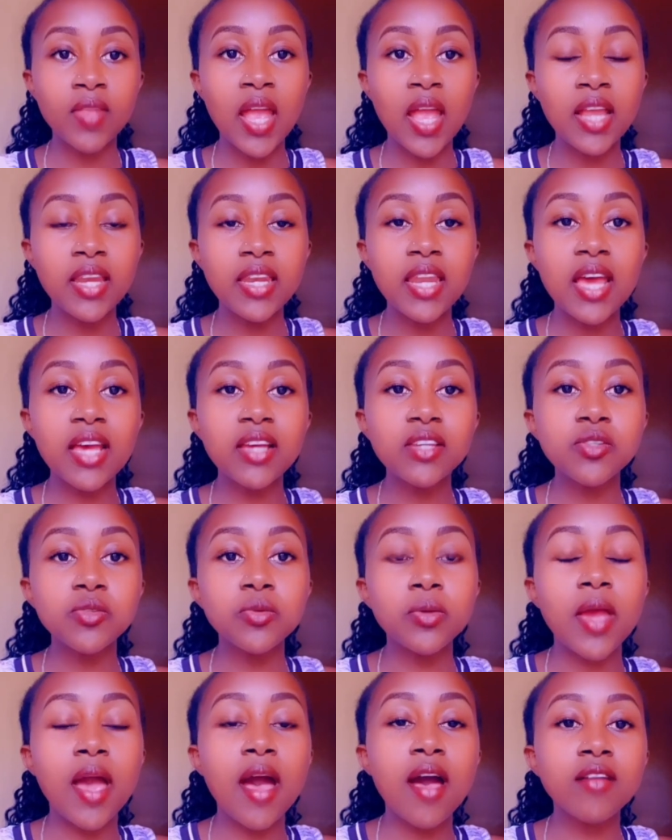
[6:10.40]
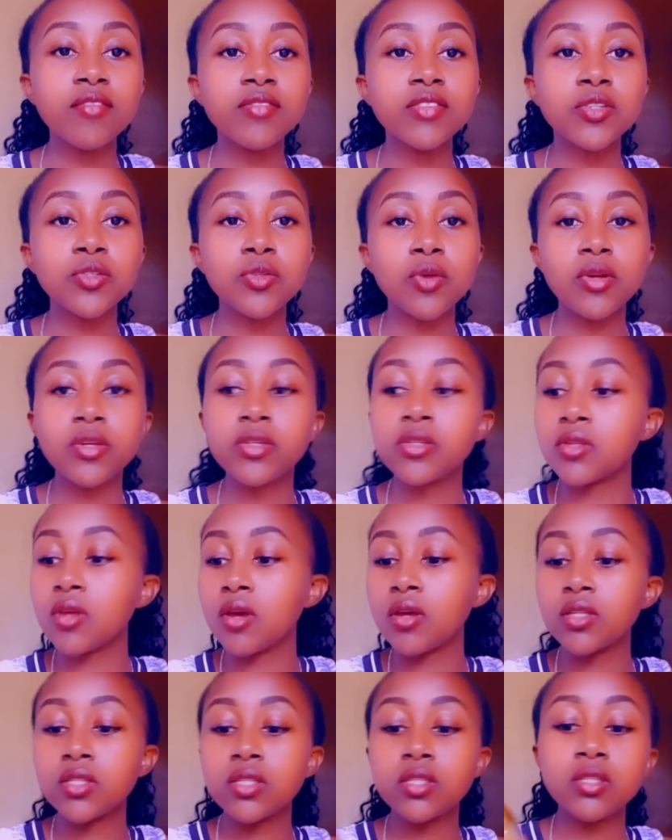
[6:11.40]
Next we have soy
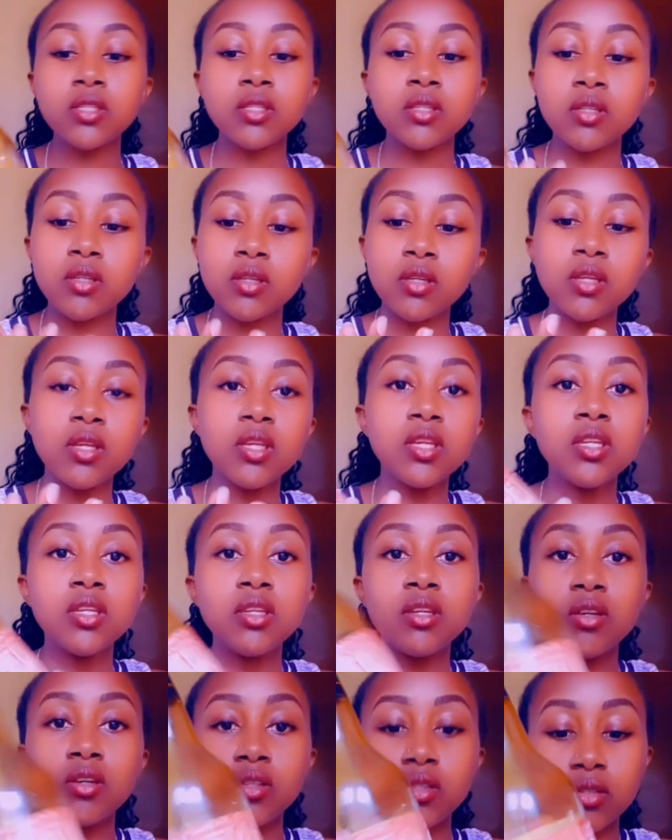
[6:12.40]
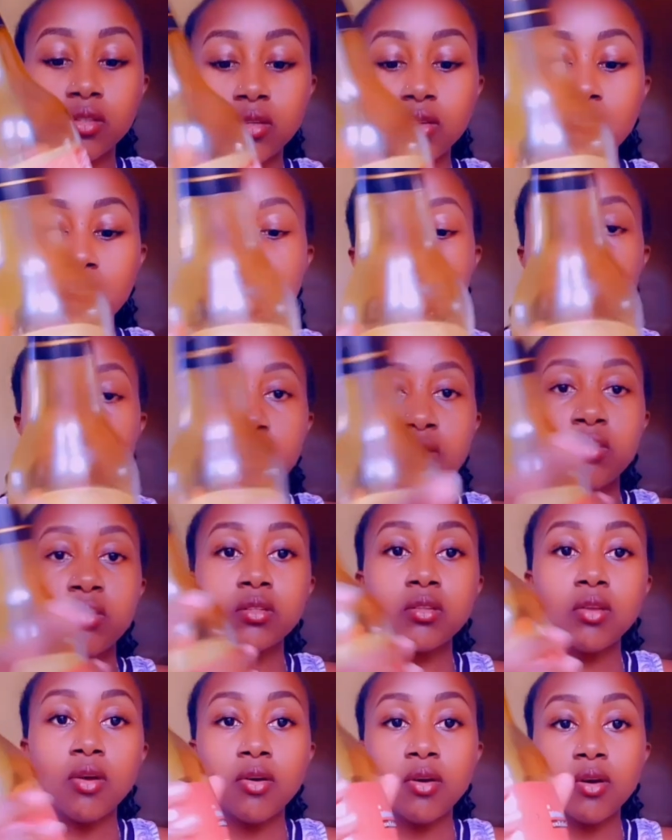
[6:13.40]
sauce. India soy
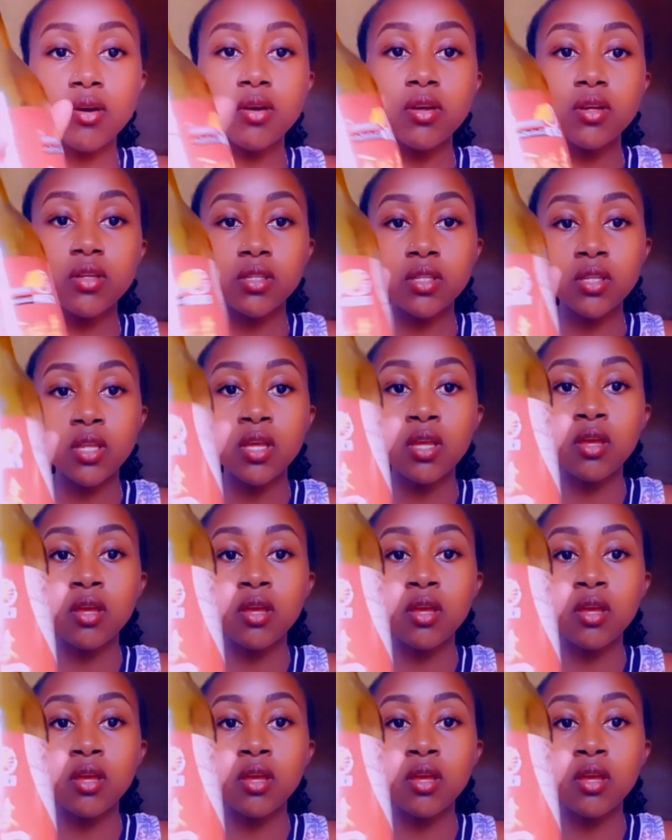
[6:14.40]
sauce.